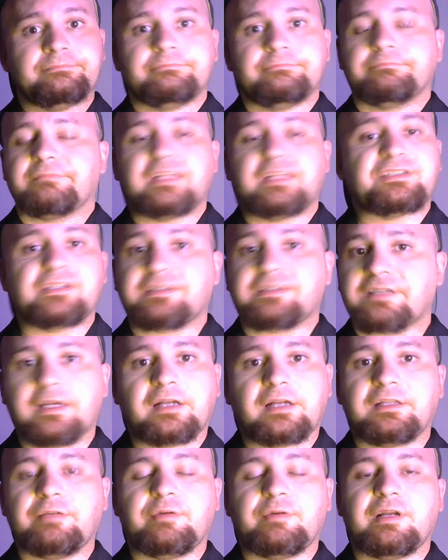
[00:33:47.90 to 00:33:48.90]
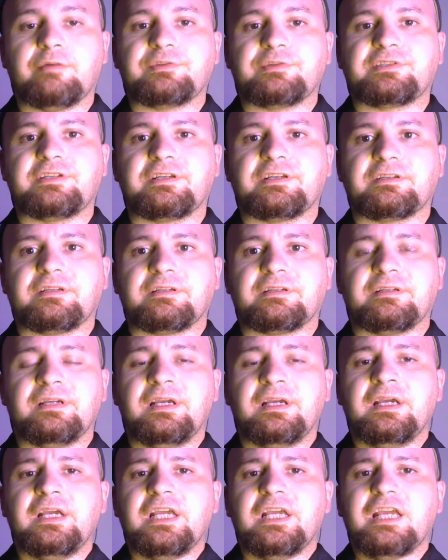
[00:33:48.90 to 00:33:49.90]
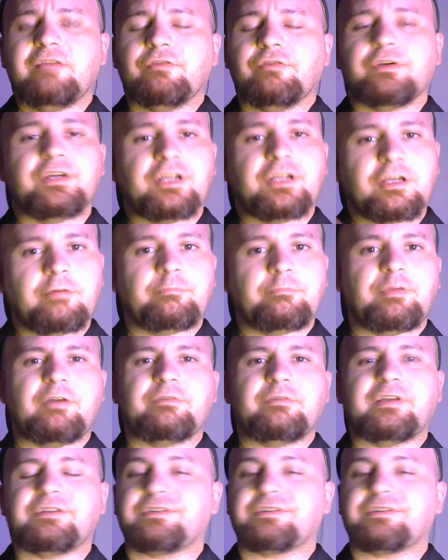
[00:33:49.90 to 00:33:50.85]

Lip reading: That's exactly what I was thinking. If you're going to compare that to,